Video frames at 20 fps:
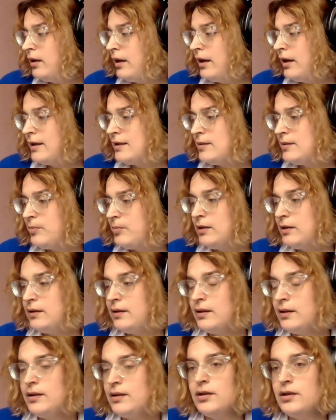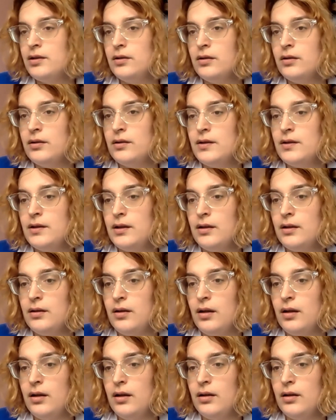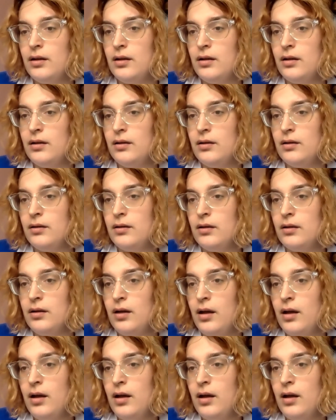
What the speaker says: expectations, and